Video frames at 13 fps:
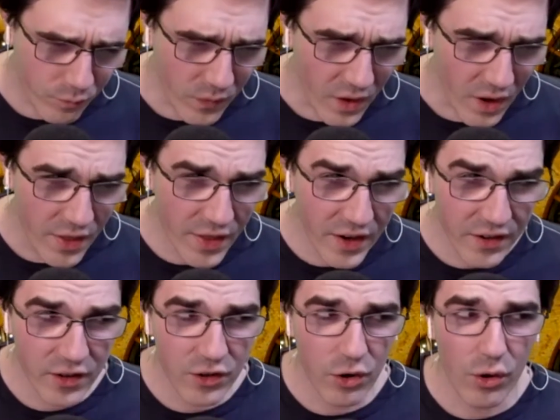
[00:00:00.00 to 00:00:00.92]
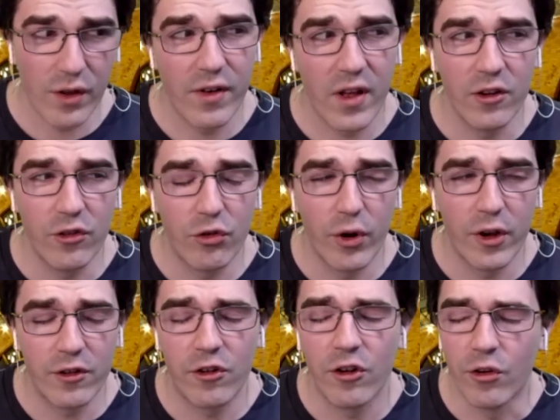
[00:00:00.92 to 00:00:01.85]
that is a totally valid choice
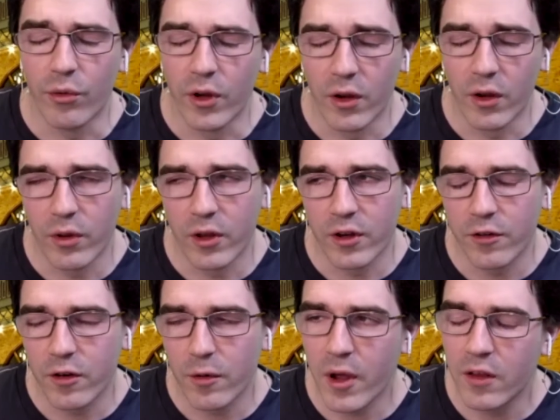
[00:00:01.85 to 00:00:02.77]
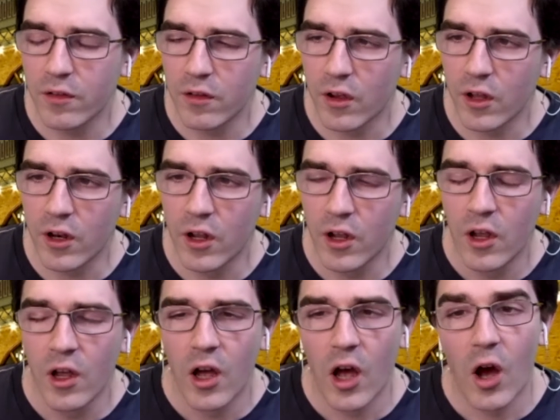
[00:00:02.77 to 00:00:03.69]
too. It really just depends on
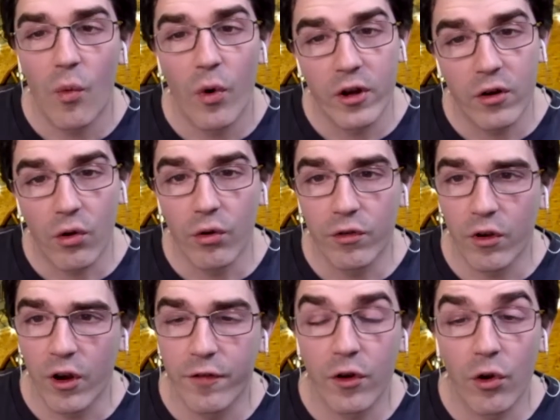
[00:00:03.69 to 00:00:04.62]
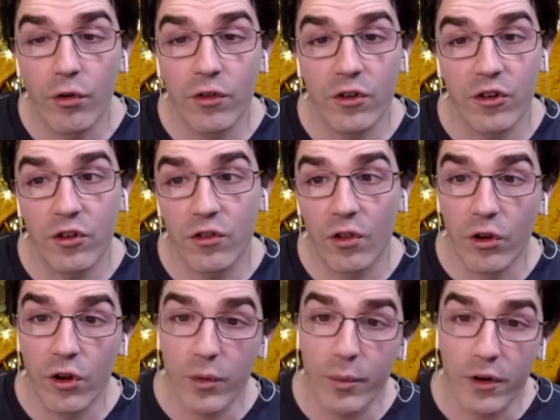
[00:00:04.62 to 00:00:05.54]
uh, what your goals are. If your goals are to just learn
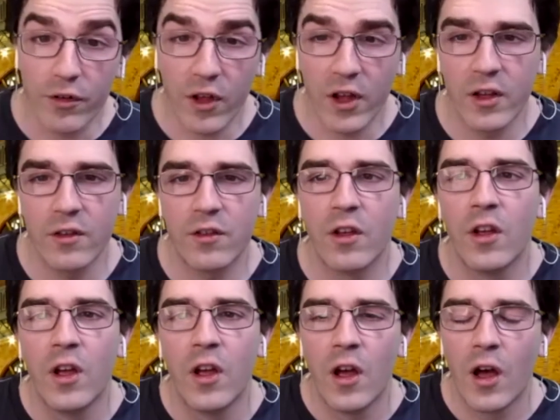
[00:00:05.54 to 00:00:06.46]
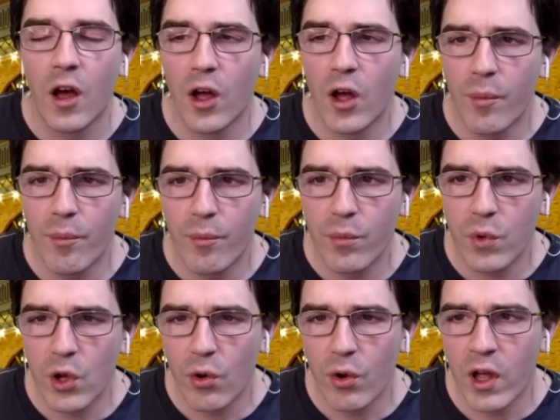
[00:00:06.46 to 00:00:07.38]
computer science, um, you know,
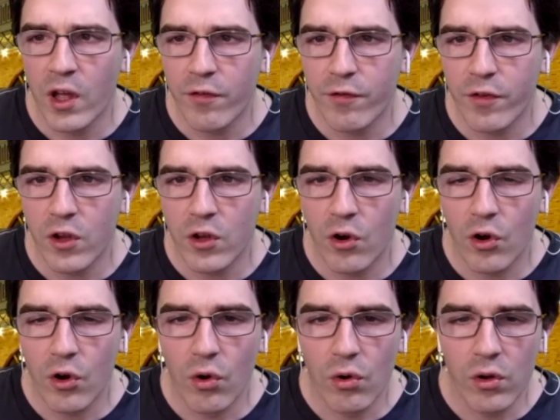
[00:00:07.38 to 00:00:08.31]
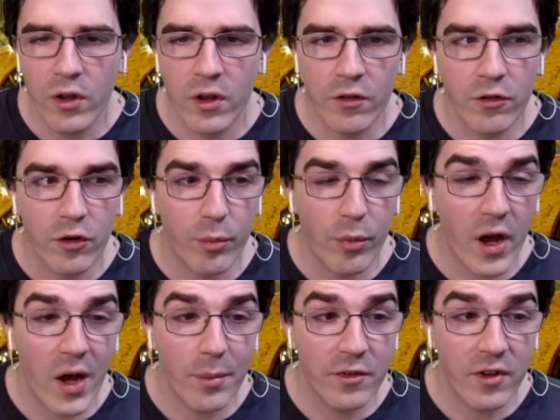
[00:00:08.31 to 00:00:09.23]
if your goal is to
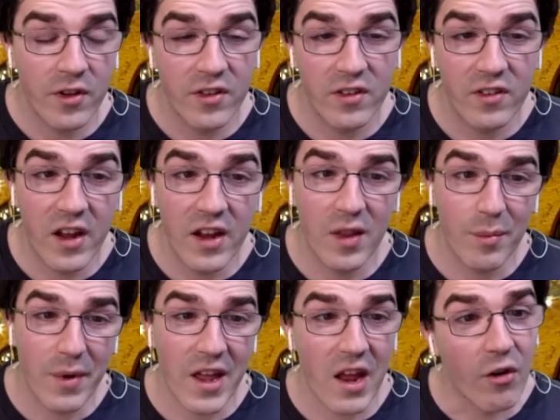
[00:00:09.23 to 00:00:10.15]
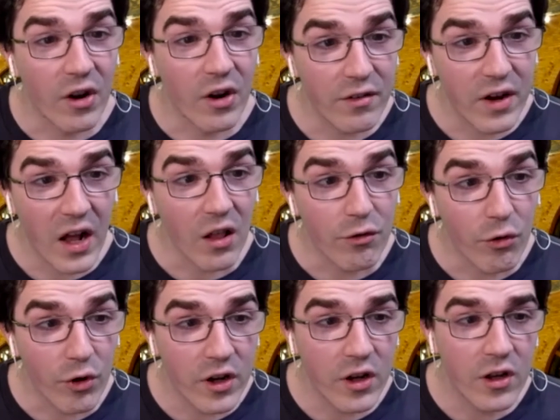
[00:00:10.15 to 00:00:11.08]
perhaps stay in the Bay Area of
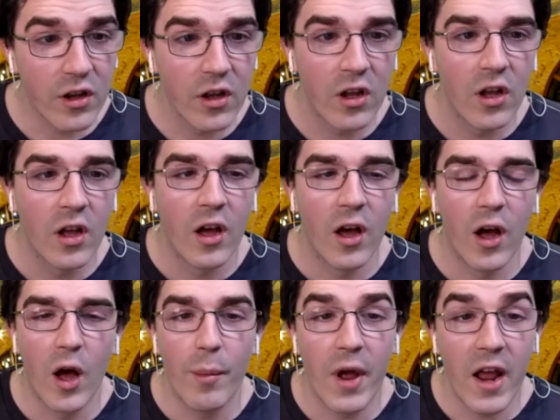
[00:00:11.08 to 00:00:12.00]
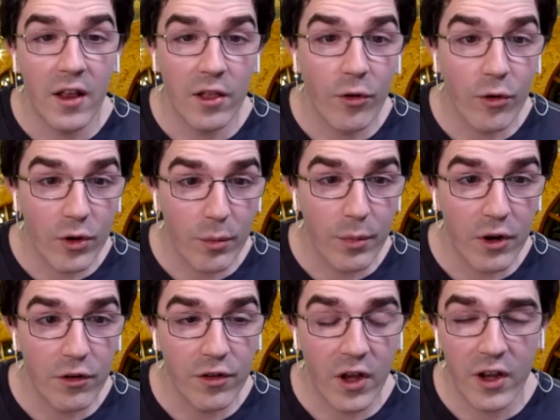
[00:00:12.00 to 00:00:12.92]
California um, and learn computer
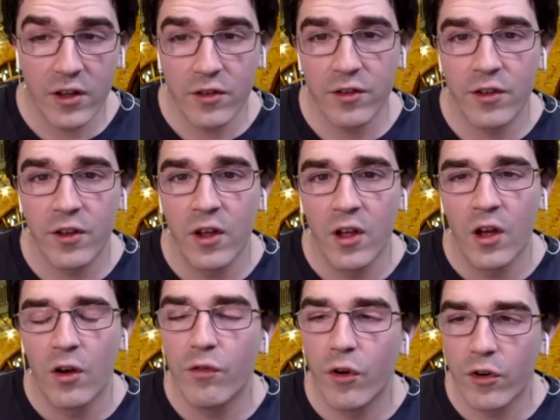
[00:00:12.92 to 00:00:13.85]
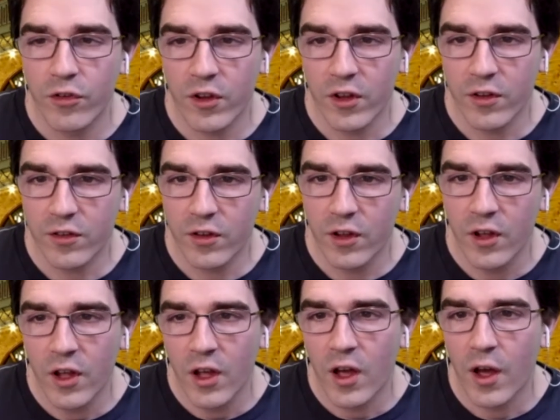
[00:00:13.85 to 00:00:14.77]
science versus
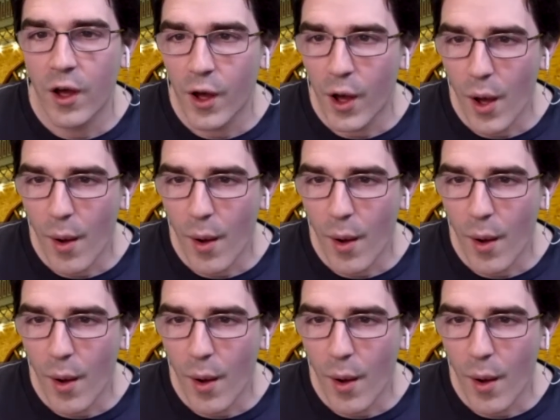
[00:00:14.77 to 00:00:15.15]
uh,